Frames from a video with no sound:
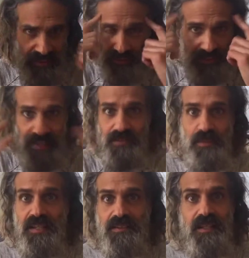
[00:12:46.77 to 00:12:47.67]
It doesn't
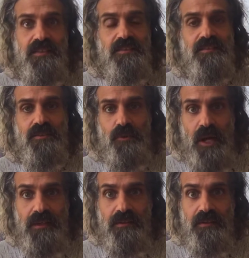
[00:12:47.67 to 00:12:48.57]
make sense,
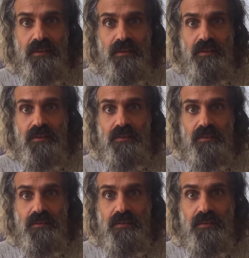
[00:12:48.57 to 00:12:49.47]
right?
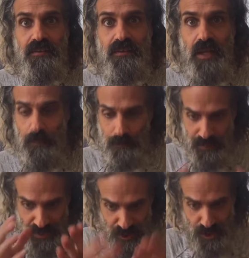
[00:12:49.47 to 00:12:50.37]
A
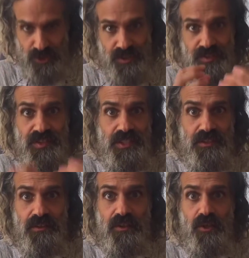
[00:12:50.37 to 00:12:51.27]
peach seed
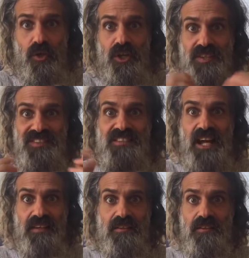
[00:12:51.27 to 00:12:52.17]
is
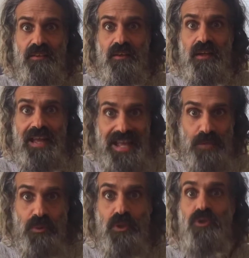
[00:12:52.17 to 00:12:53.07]
not
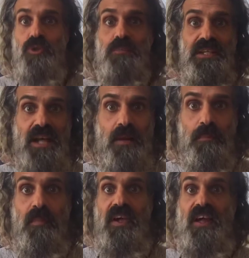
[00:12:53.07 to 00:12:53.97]
able to become
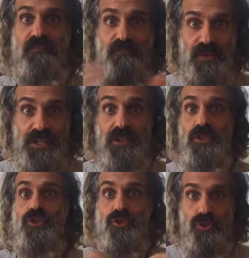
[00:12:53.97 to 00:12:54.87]
a fig
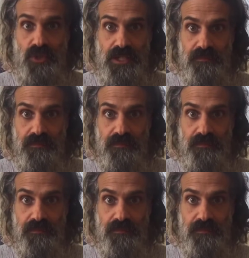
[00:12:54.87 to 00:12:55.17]
tree.